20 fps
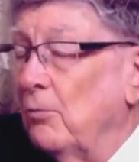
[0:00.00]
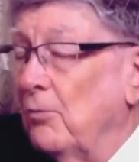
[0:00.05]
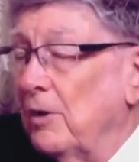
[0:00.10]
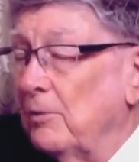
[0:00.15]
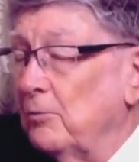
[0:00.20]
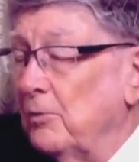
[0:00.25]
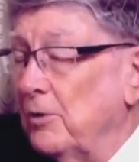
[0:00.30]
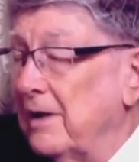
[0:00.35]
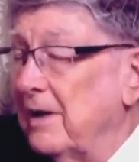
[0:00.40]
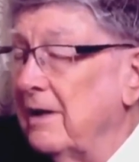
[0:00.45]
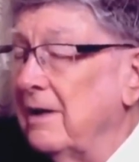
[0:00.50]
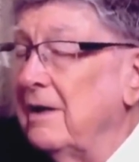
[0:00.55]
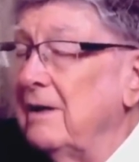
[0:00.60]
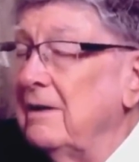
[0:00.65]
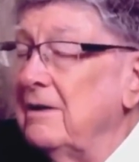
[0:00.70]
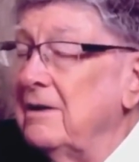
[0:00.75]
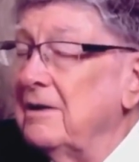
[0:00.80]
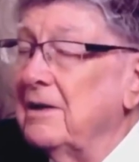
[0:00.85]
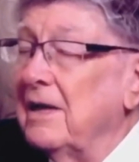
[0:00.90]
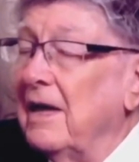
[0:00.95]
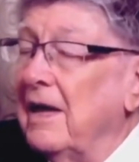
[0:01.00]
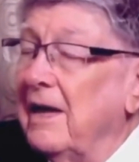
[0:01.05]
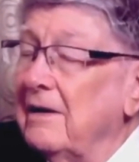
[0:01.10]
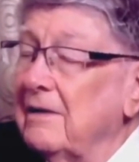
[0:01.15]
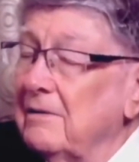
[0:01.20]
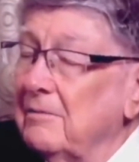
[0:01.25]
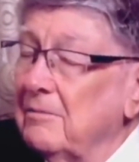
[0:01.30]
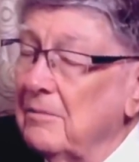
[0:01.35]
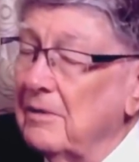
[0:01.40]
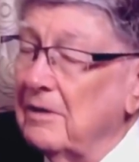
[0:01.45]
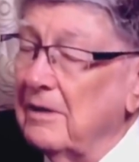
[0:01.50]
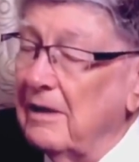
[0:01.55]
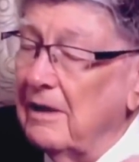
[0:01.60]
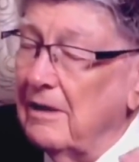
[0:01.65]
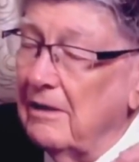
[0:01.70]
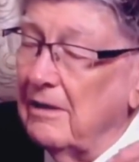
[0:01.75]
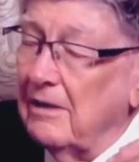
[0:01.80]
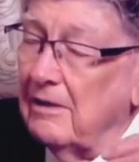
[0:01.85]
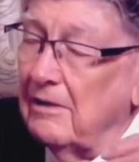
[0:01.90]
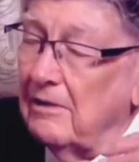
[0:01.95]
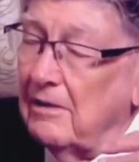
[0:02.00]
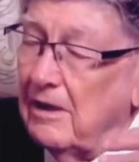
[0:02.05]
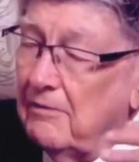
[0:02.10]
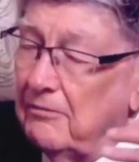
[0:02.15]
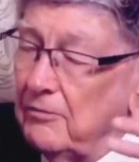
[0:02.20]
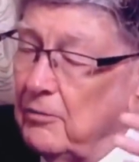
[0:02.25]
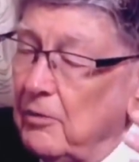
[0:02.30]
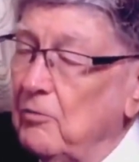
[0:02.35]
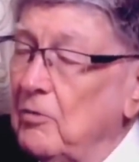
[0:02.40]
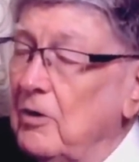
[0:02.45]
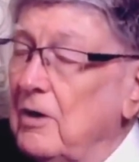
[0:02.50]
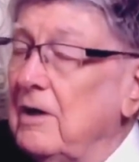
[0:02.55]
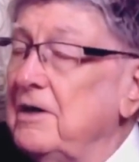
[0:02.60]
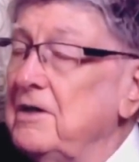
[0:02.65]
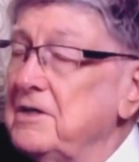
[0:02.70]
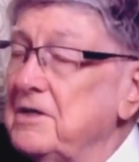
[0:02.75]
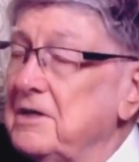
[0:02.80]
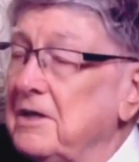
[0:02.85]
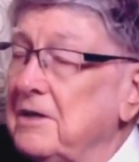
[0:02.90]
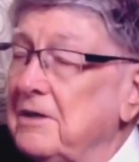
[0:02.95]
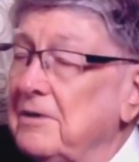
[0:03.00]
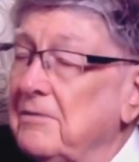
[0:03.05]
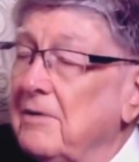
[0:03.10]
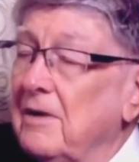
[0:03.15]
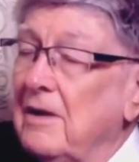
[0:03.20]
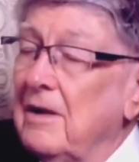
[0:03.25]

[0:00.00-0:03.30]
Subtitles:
When we get into that, if we release it,